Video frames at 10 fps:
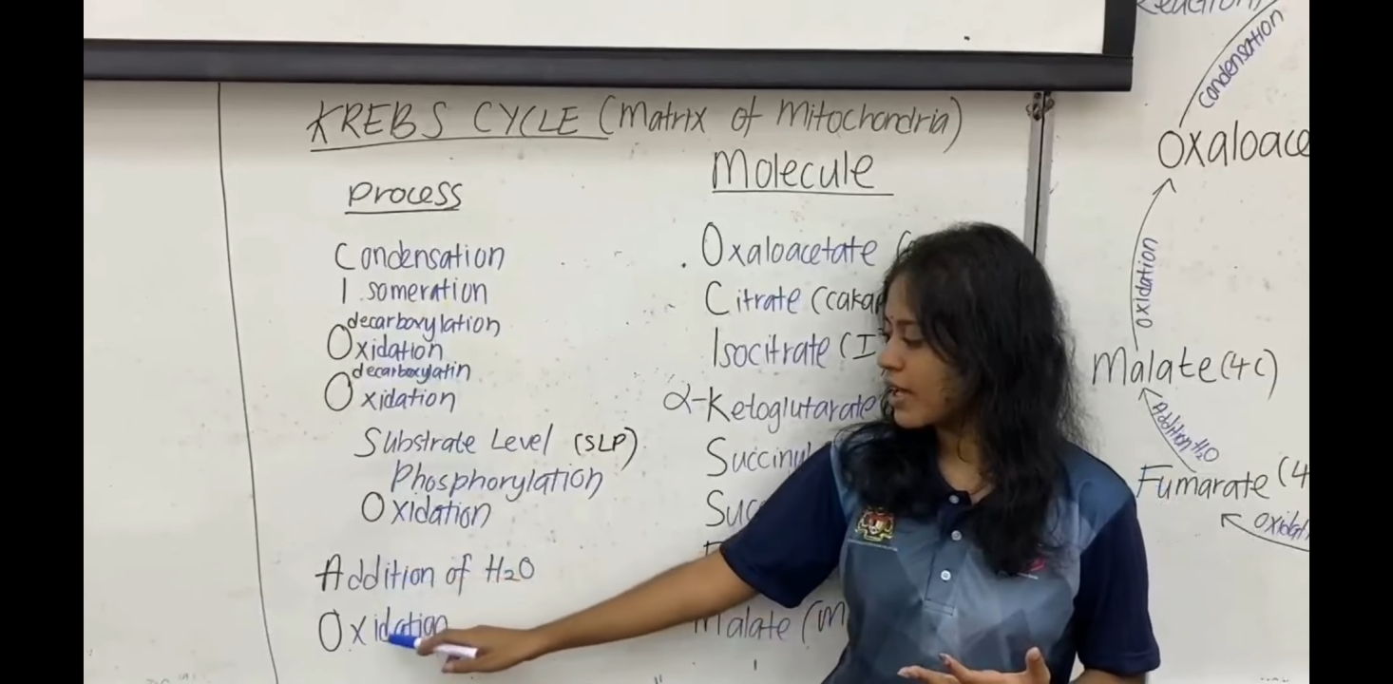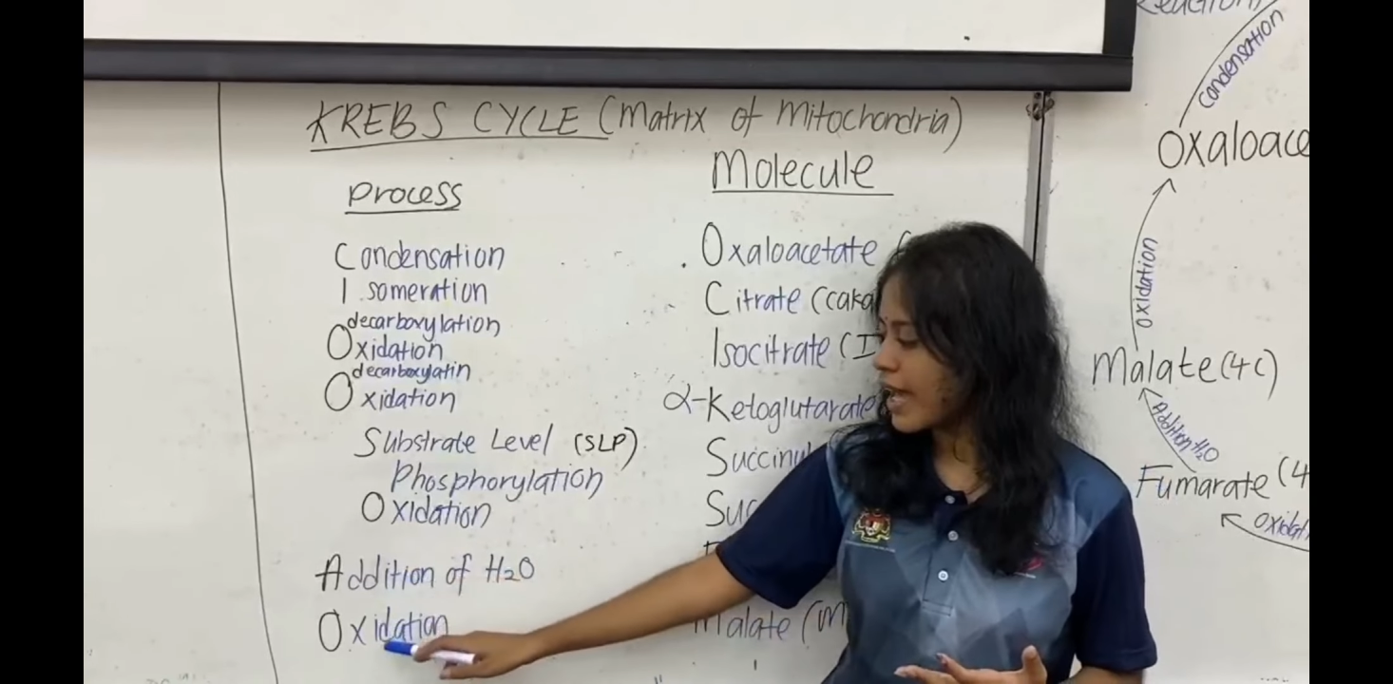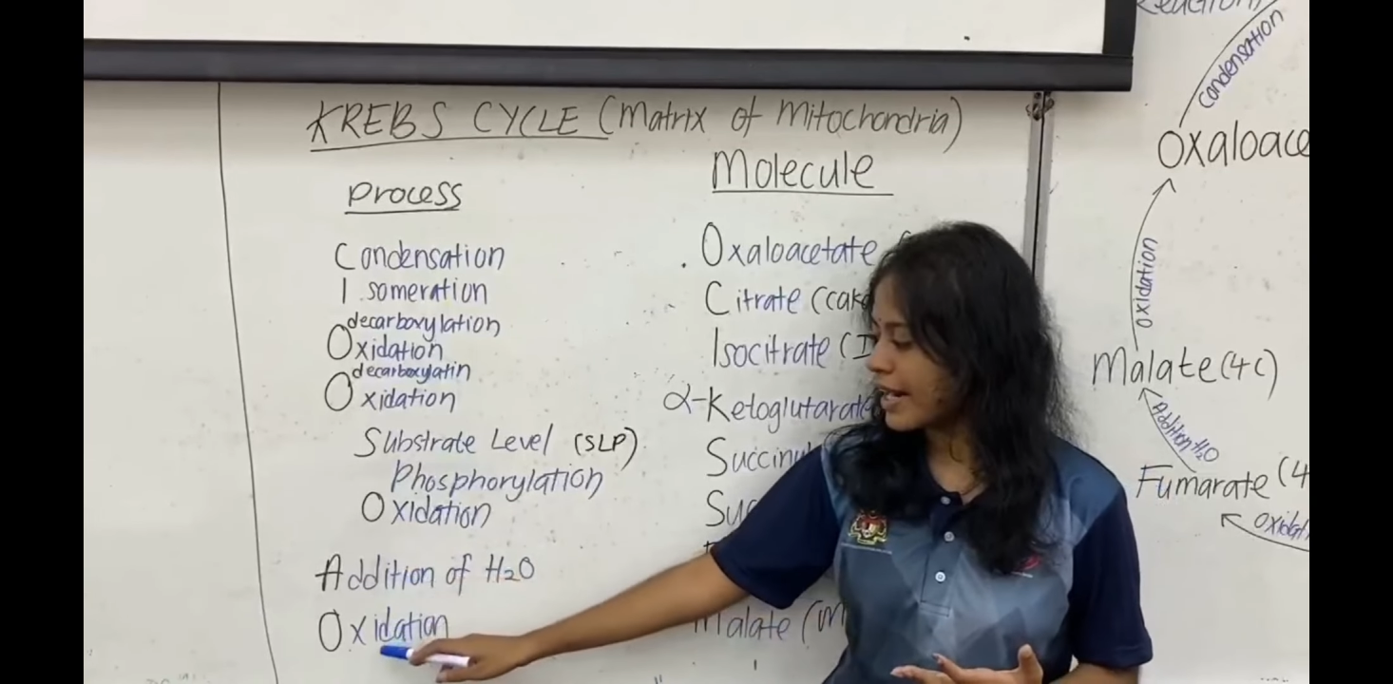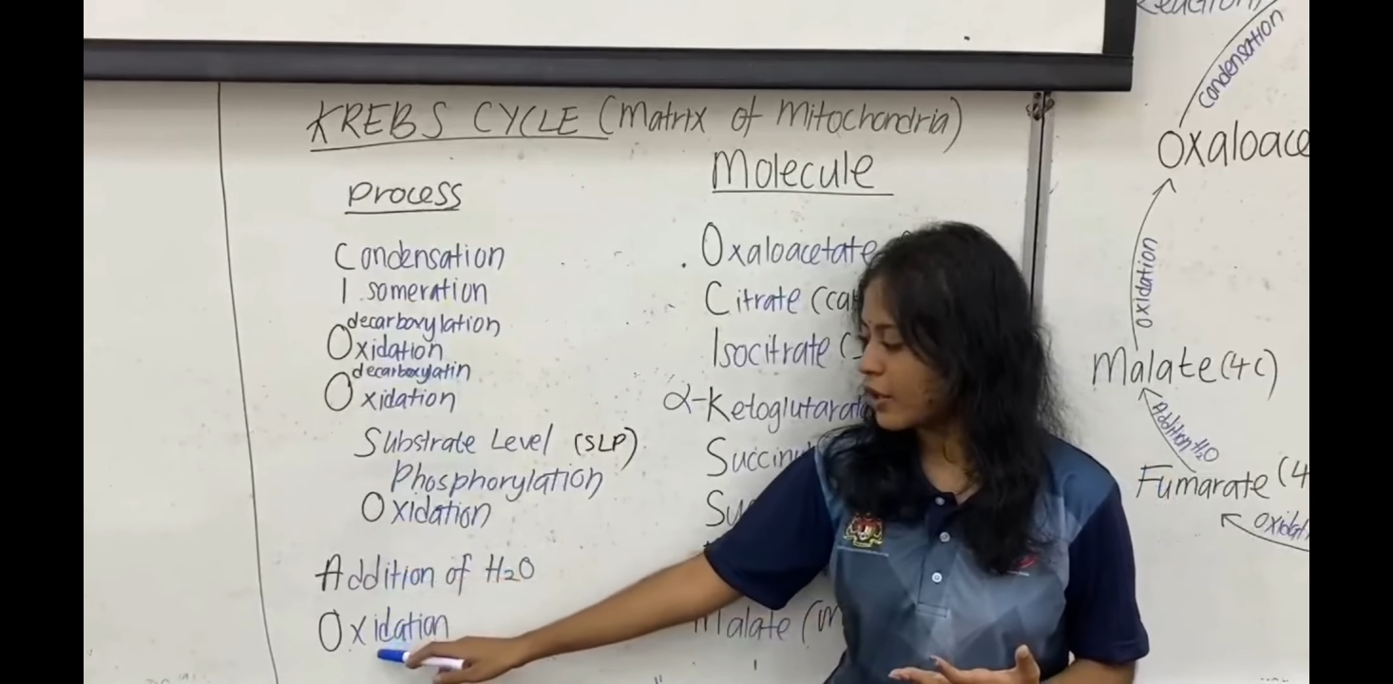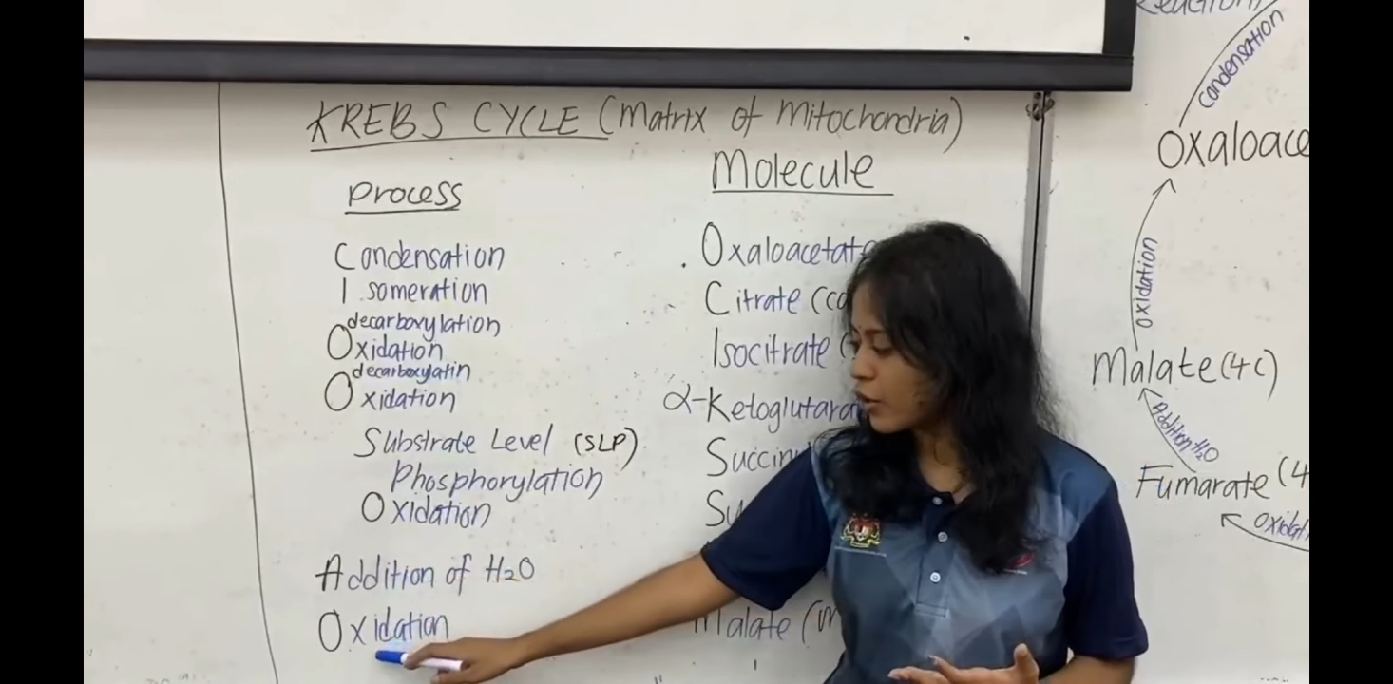
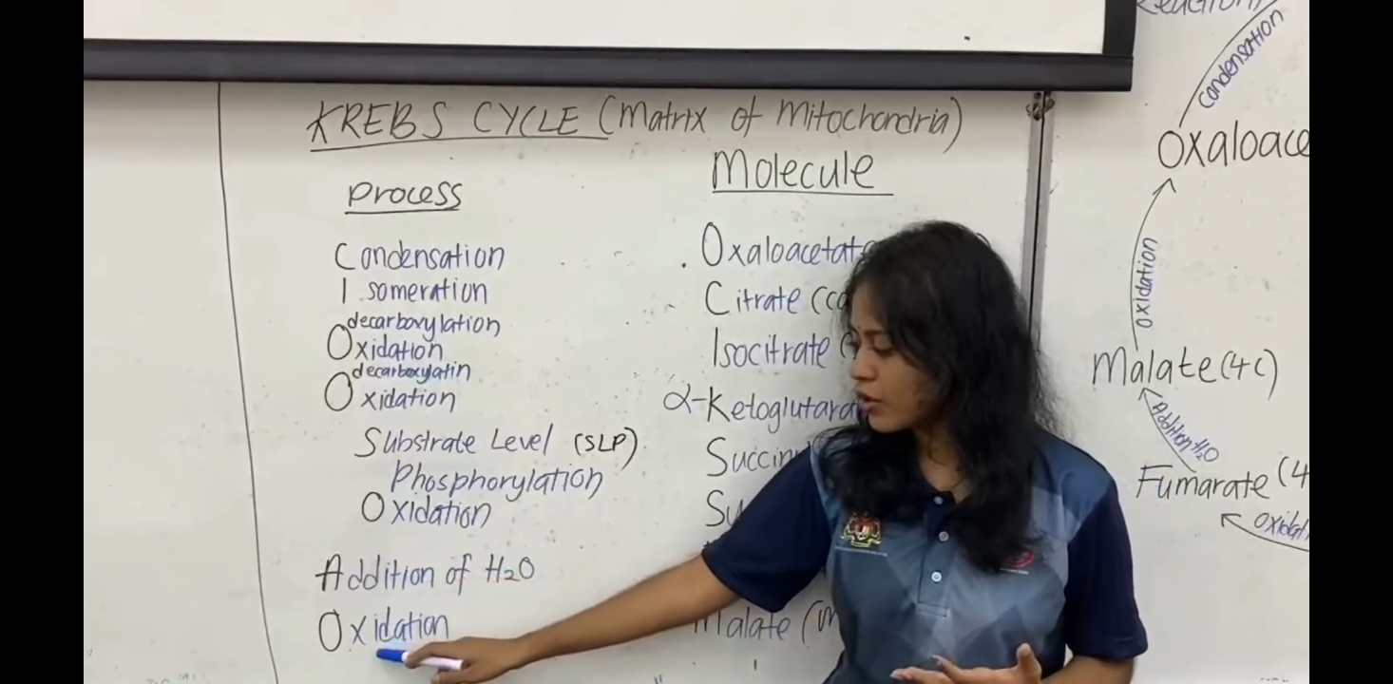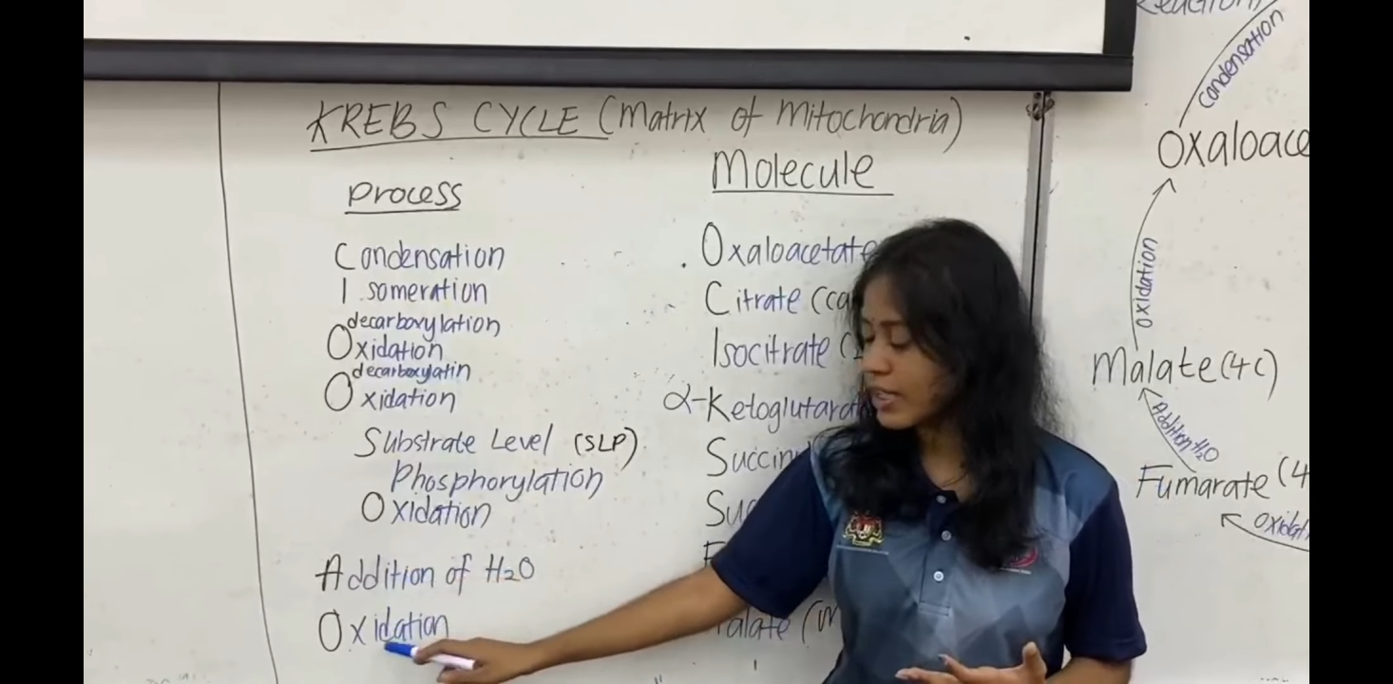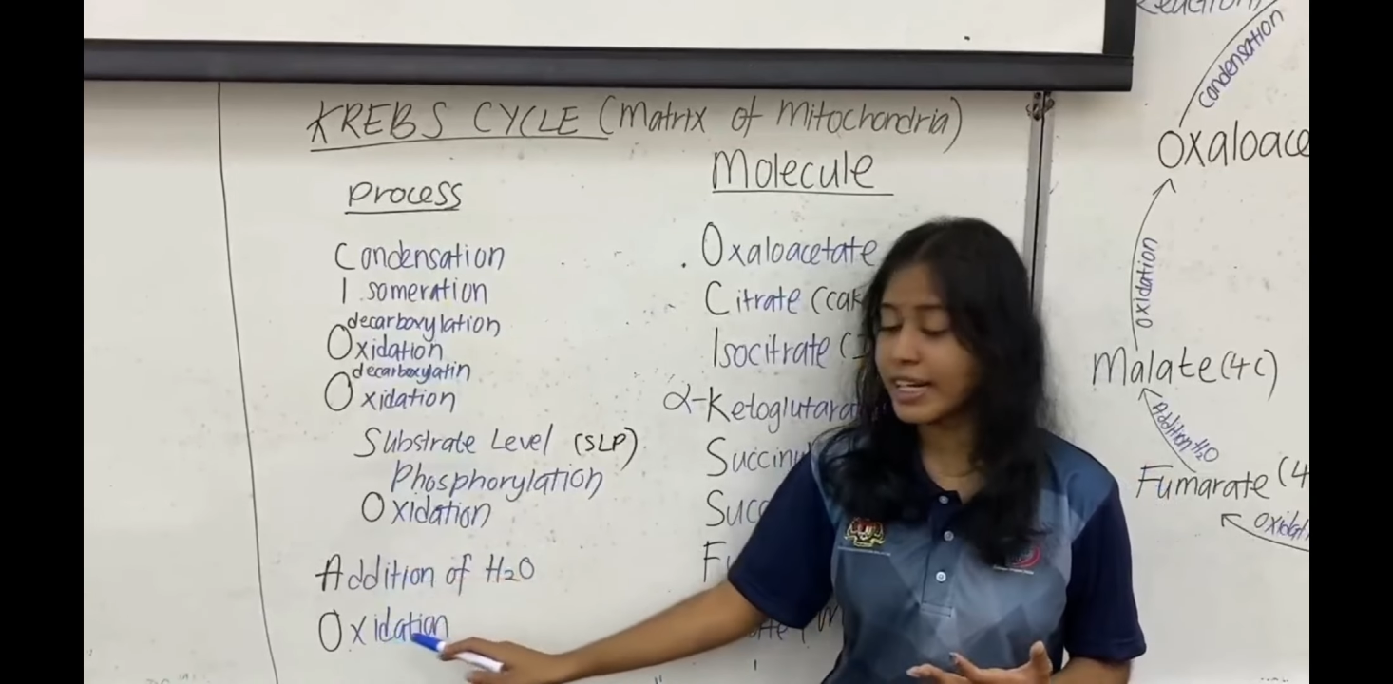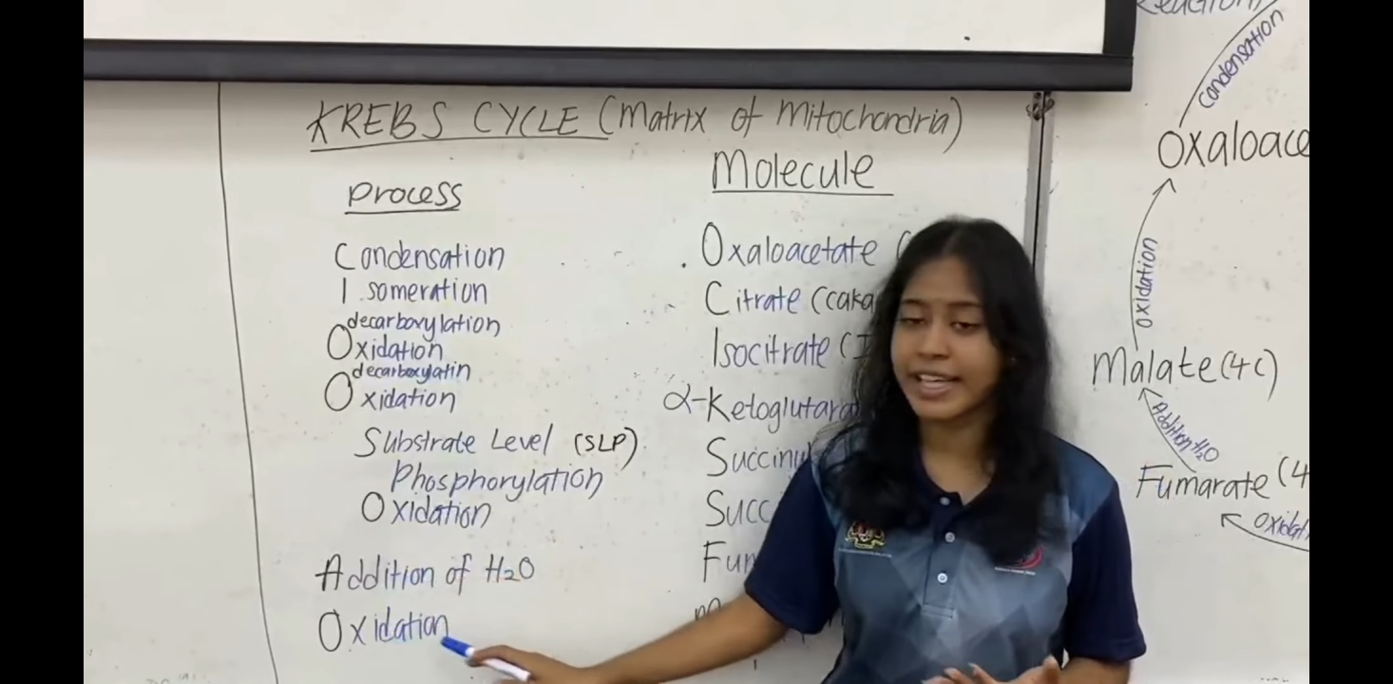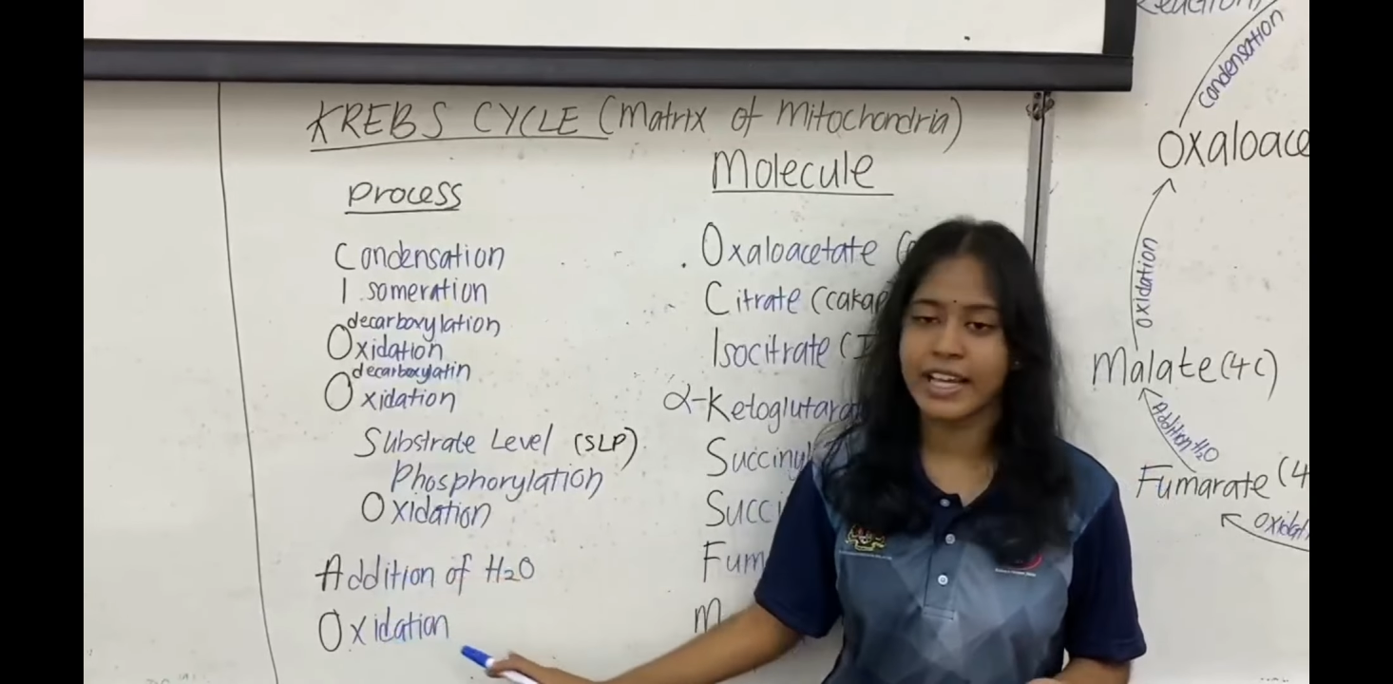and O,
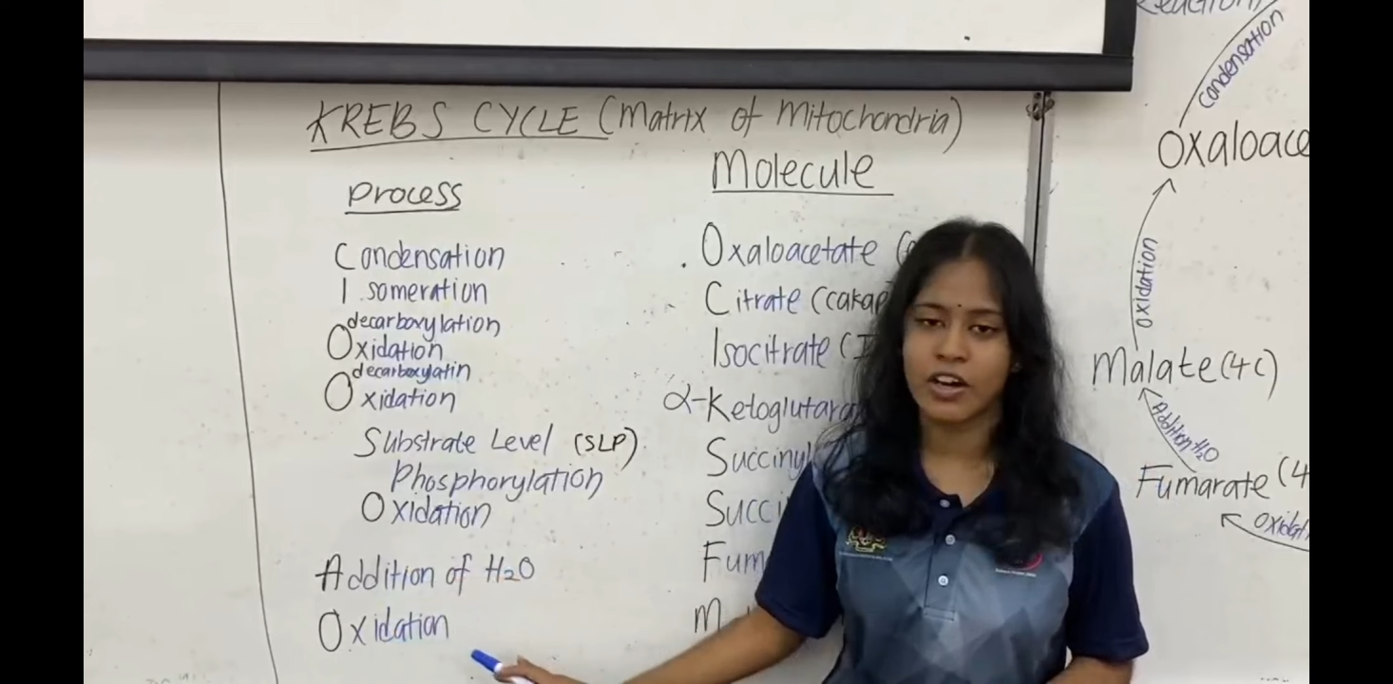again